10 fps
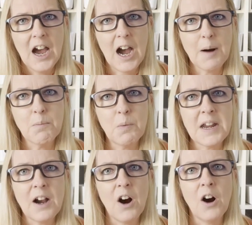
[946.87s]
Um,
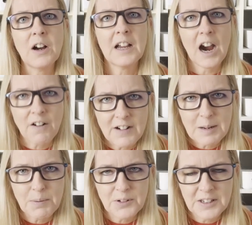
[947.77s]
we are
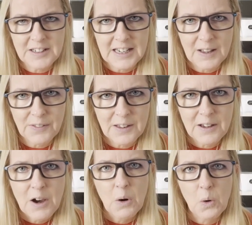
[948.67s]
currently putting together
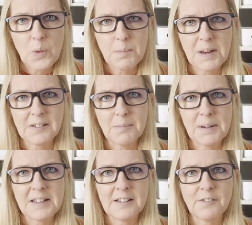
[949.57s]
all the bits and
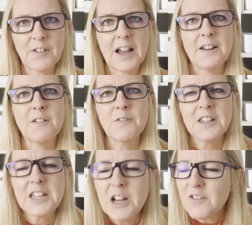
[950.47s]
pieces for it, and I'm
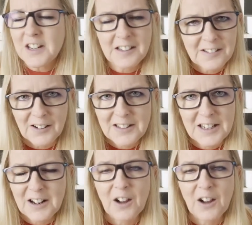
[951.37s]
hugely excited.